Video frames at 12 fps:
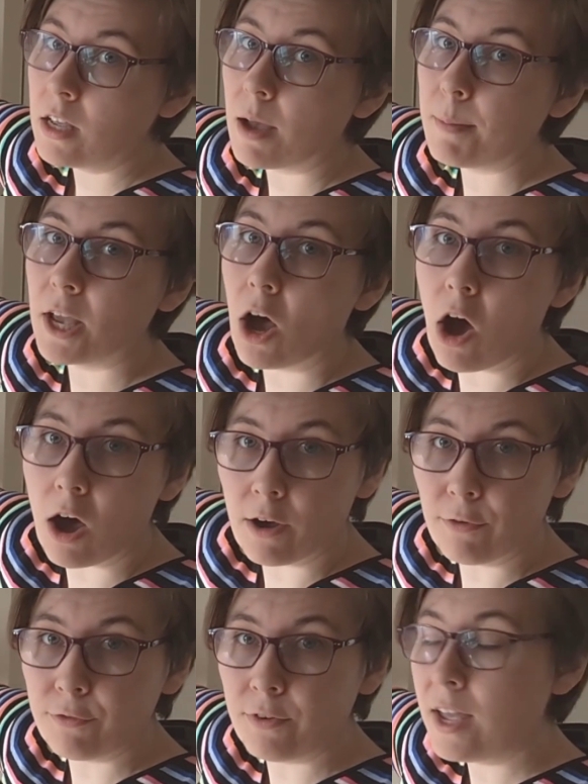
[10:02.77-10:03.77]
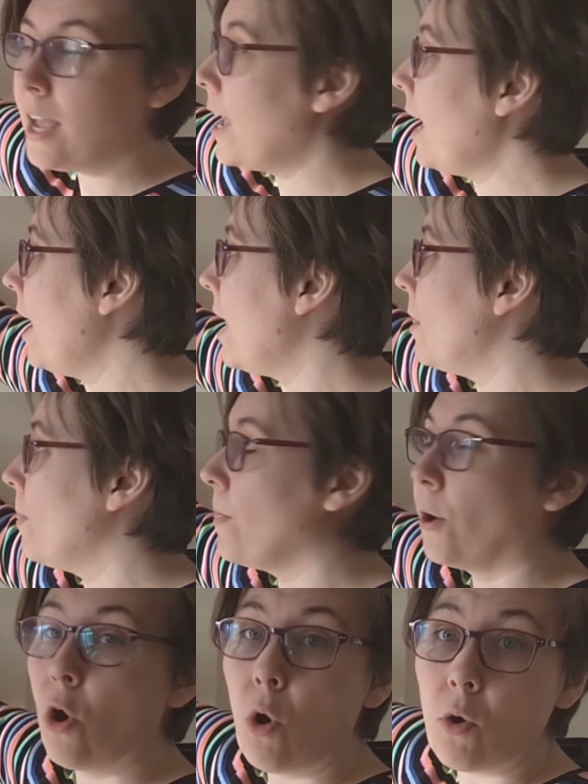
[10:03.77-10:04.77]
coming off in
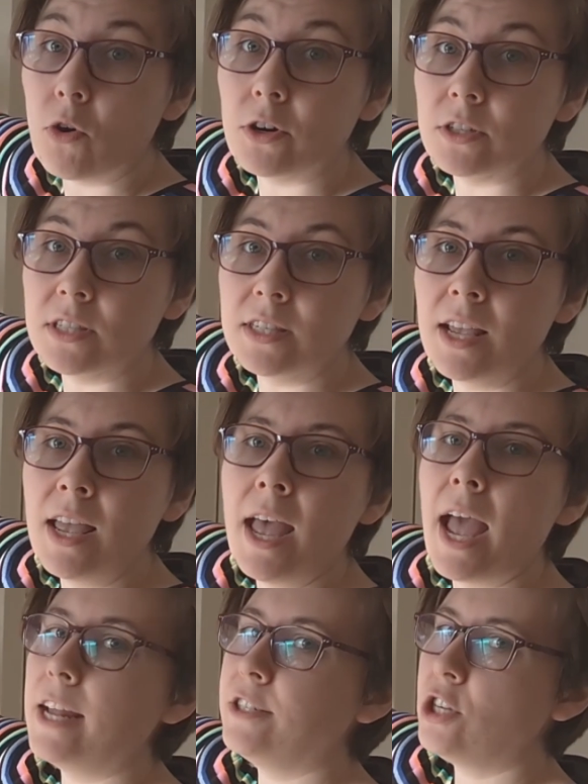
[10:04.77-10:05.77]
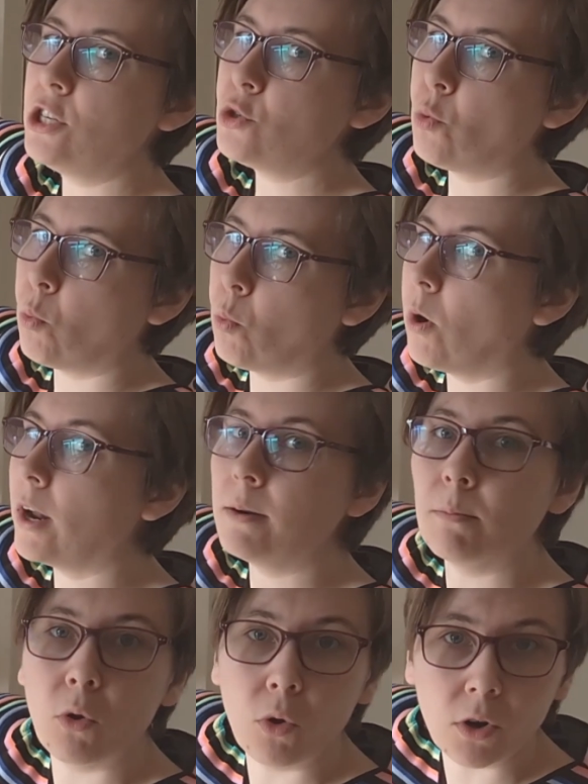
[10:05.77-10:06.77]
the cords, and just one
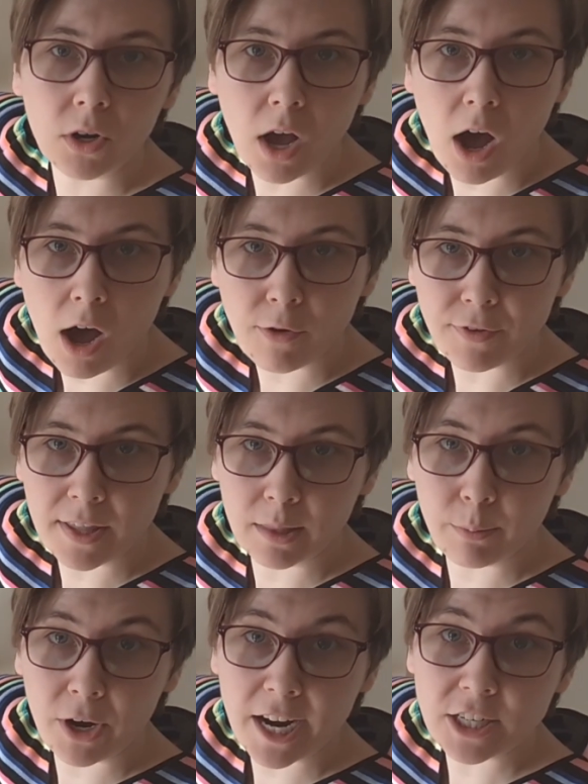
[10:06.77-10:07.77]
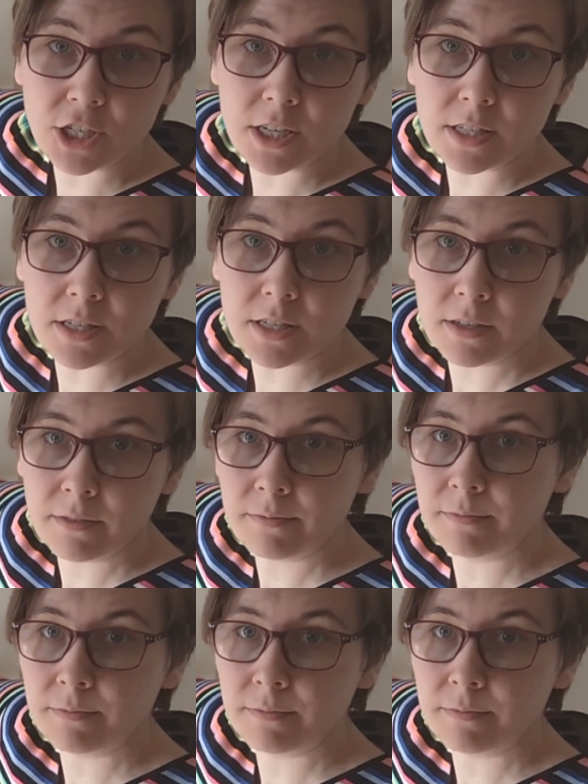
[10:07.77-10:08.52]
more off in the branches.